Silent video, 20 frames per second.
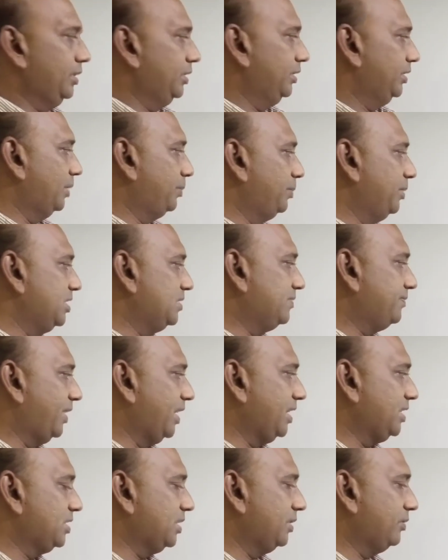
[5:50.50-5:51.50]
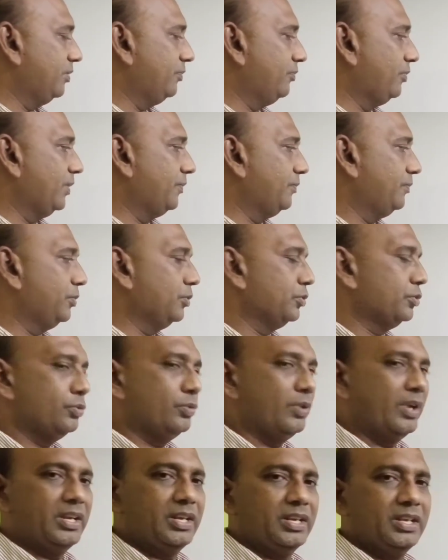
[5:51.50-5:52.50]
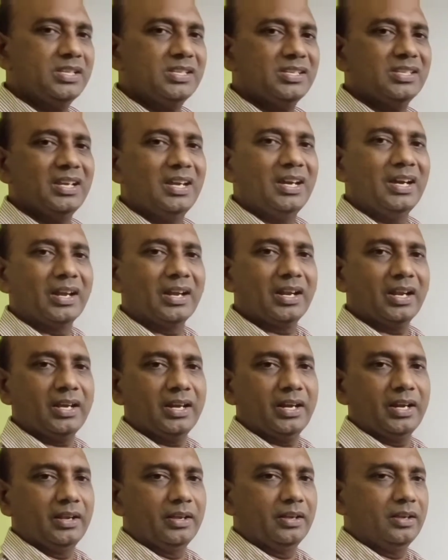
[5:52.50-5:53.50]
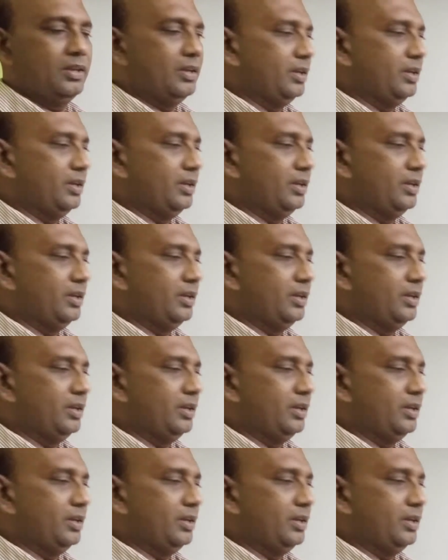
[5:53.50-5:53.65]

That means 571428 is recurring.